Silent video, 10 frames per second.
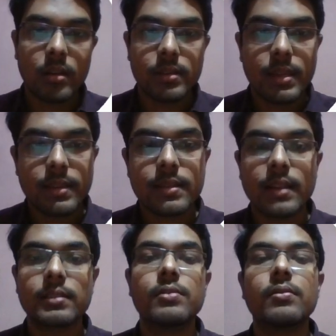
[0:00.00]
Yes,
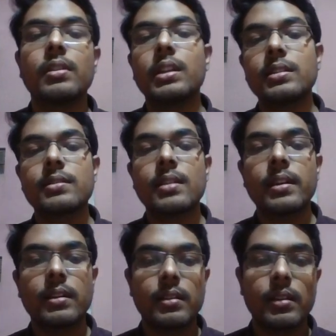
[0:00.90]
successfully registered,
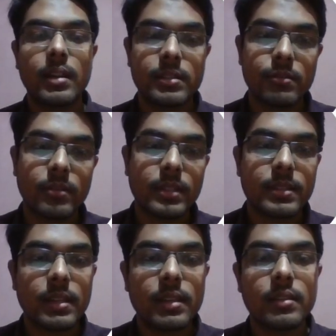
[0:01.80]
and as you can
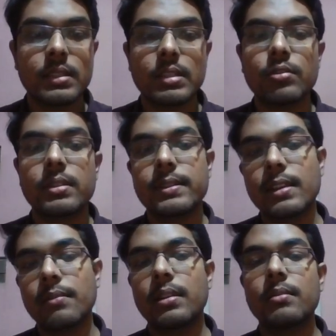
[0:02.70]
see, 0 seats
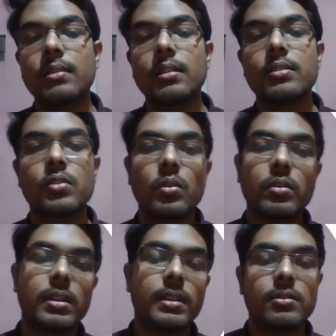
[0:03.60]
available. So
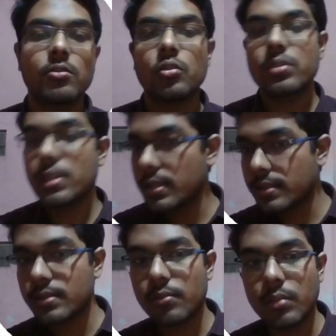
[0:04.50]
there is no
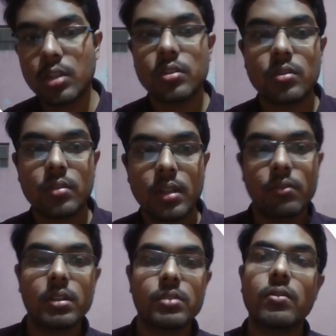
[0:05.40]
seats because there
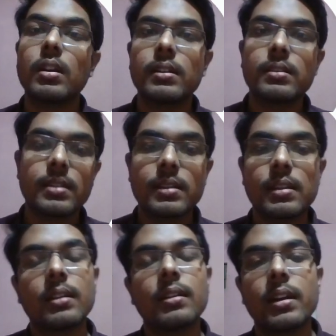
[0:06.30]
was one seat
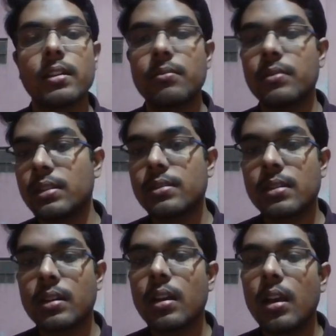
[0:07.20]
and I have
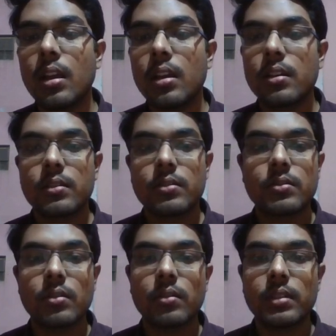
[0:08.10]
registered.
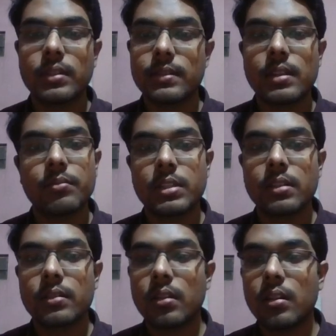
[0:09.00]
So this is empty.
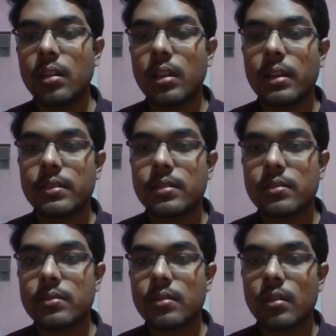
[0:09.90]
Let's
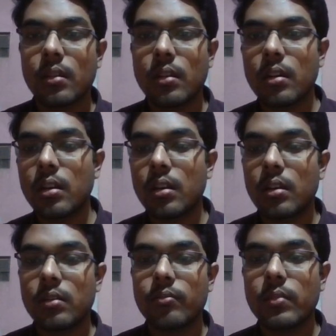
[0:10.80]

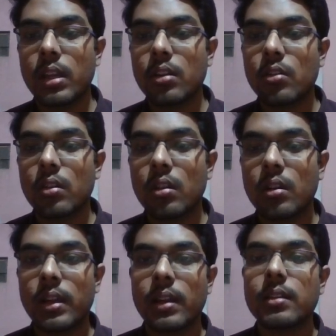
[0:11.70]
enroll on
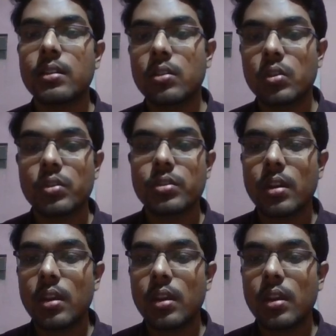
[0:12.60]
another course.